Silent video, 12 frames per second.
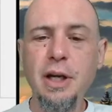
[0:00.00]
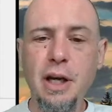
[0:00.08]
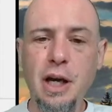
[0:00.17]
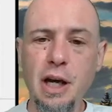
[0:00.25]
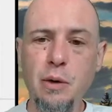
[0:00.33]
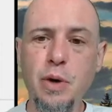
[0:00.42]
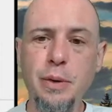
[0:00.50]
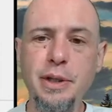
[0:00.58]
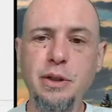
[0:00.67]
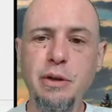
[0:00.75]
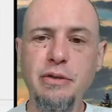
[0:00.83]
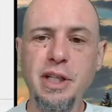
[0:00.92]
Uh, where we
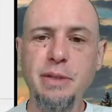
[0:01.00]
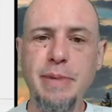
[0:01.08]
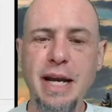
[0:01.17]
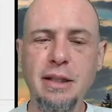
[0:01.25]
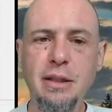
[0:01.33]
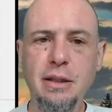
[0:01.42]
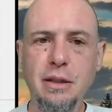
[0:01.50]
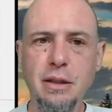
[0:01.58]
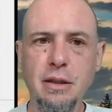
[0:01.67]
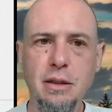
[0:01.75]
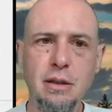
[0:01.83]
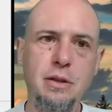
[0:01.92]
sort of expect
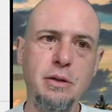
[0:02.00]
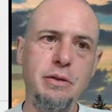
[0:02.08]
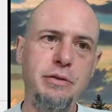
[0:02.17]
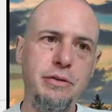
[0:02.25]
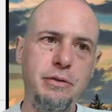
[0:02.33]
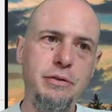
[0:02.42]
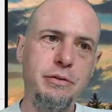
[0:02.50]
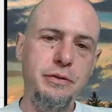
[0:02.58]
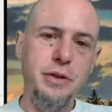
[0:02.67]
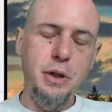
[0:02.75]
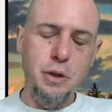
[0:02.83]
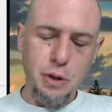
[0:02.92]
sort of
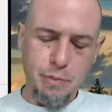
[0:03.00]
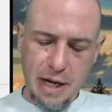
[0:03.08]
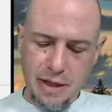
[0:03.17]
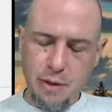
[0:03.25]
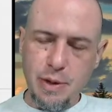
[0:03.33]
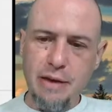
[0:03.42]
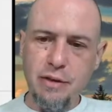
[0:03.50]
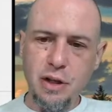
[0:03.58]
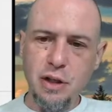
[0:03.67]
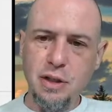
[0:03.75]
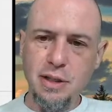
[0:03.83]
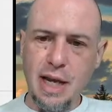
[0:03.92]
views, but I think we have a
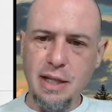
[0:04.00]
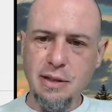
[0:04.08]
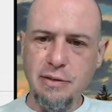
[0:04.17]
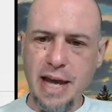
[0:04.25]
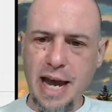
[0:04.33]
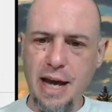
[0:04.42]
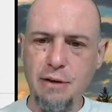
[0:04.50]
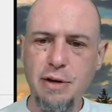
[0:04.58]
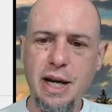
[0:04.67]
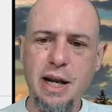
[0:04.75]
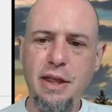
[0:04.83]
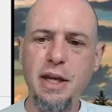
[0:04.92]
good sense of that,
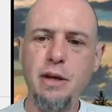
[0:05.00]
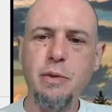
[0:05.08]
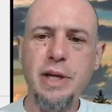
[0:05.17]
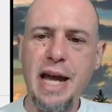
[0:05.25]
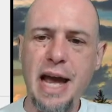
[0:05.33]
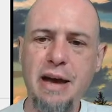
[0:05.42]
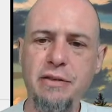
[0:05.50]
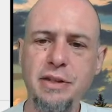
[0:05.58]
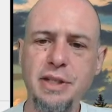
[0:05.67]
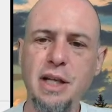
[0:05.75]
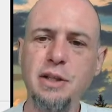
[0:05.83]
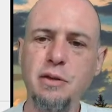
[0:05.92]
right? I think we have a
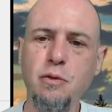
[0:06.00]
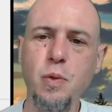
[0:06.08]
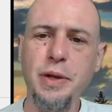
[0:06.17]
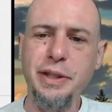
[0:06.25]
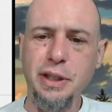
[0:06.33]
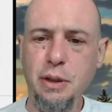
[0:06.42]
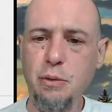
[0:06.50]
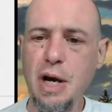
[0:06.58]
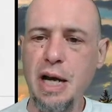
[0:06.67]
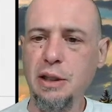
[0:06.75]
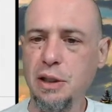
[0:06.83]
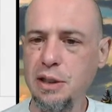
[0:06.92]
sense of what the U
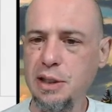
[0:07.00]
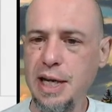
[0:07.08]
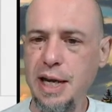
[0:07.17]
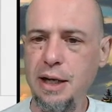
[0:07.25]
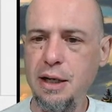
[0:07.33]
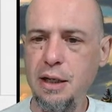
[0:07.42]
I looks like.